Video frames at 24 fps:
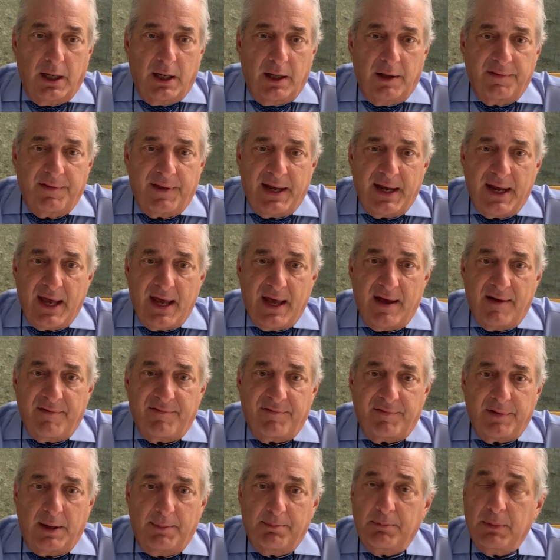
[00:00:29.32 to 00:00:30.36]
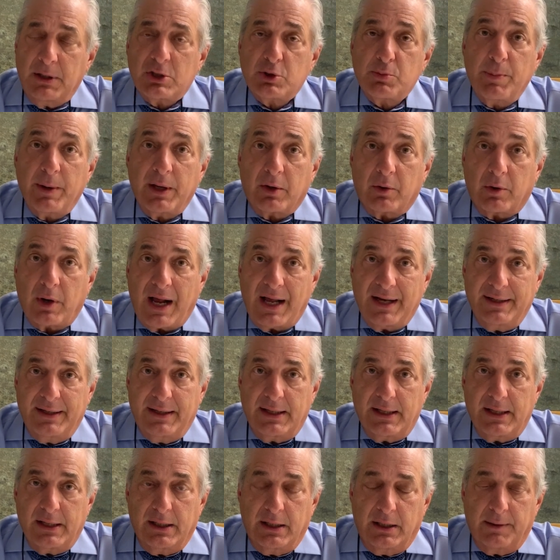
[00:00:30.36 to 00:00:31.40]
They have a much better
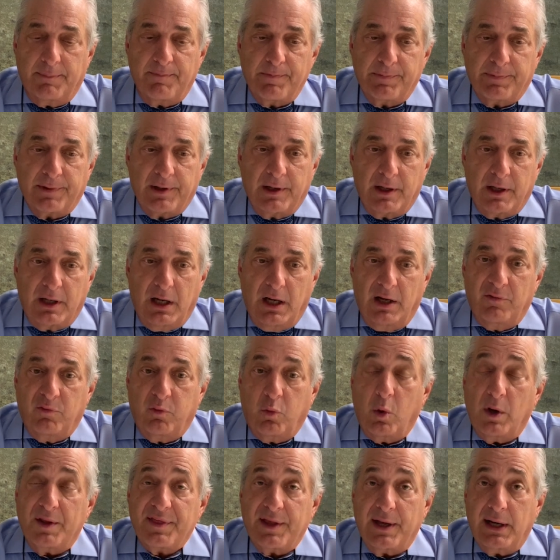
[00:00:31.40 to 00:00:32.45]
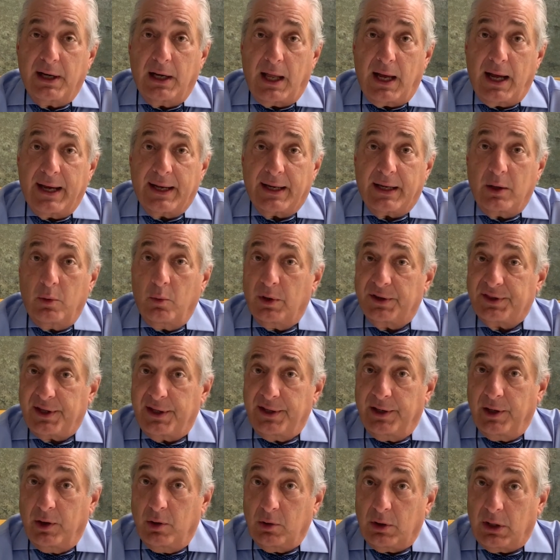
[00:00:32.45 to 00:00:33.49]
idea of what they like and what they
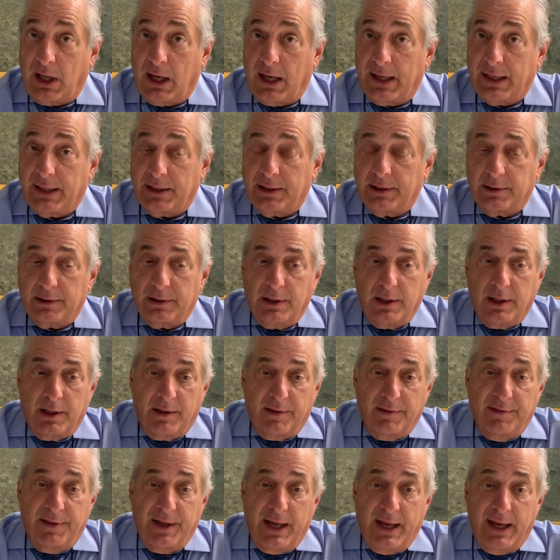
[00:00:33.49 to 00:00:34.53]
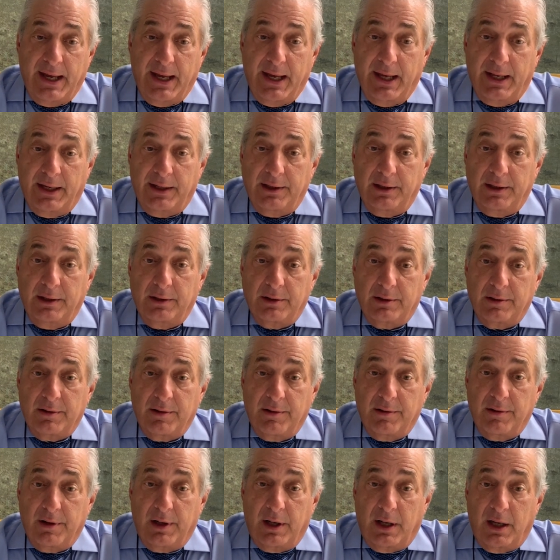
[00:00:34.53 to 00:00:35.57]
don't like than
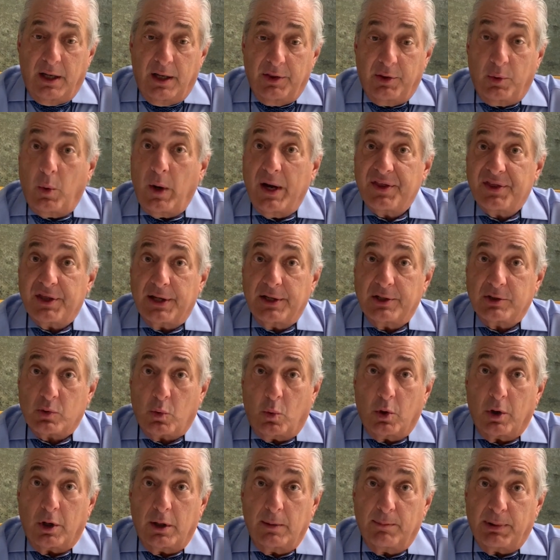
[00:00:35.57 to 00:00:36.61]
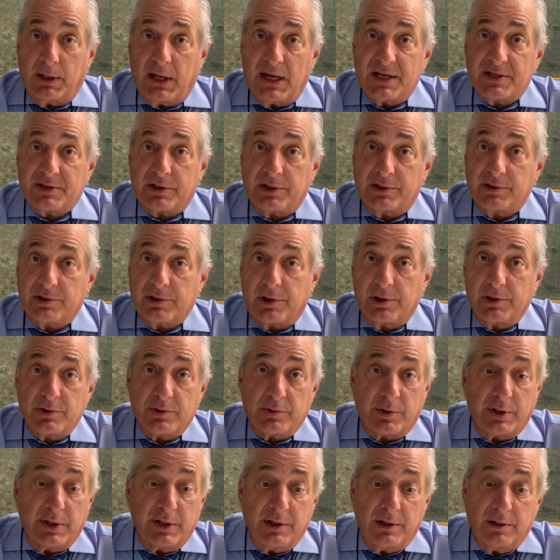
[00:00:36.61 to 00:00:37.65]
the way things were in plastic
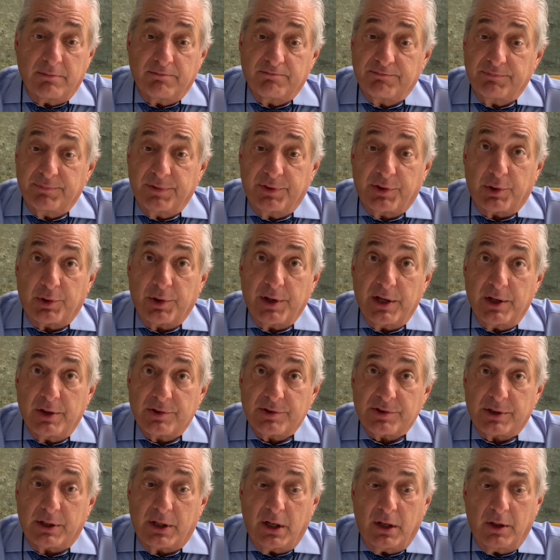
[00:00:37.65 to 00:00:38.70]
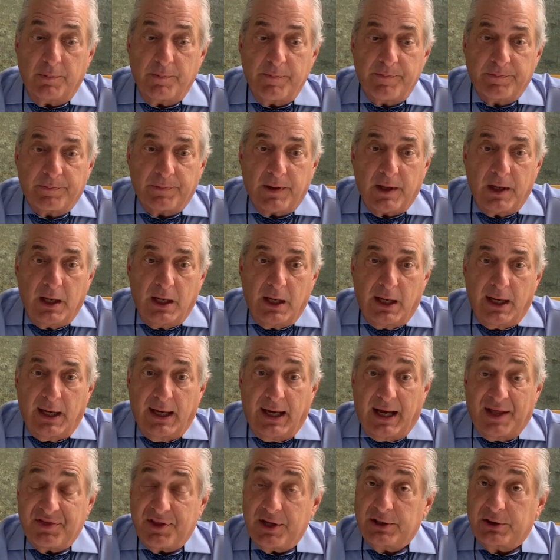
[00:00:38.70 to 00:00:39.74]
surgery 30 years ago.
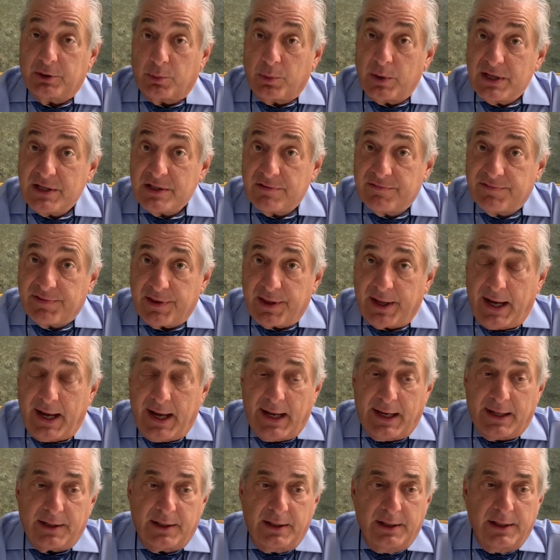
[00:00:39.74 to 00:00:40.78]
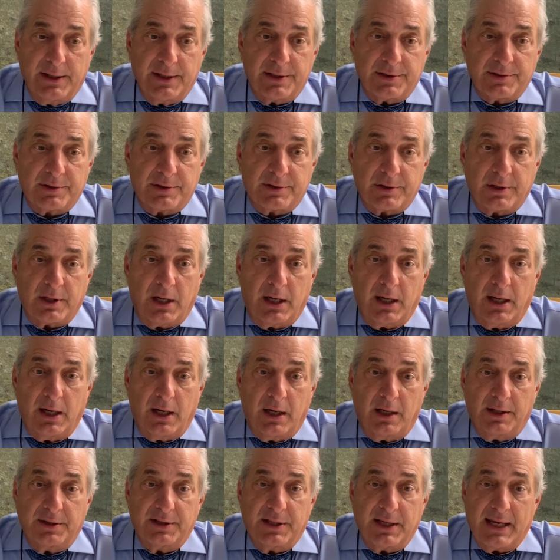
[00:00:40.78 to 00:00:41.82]
I think the reason for that is
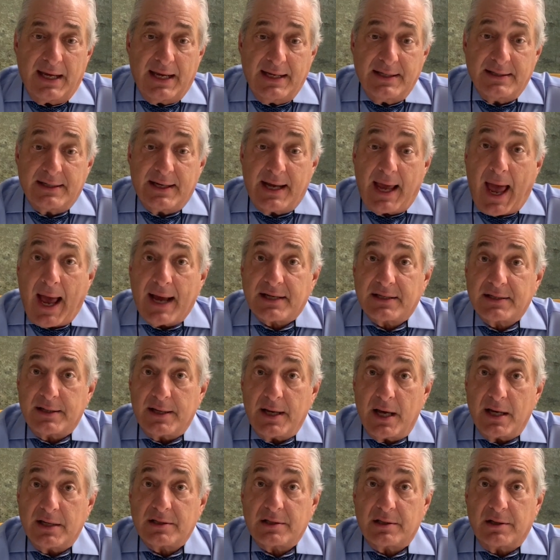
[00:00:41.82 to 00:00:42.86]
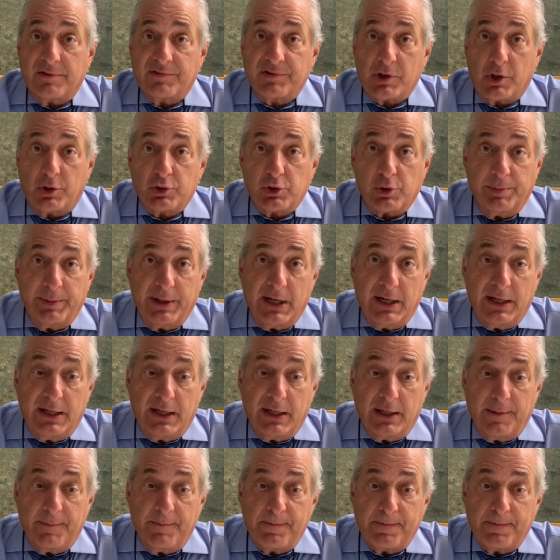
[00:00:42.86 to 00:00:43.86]
the easy access of social media,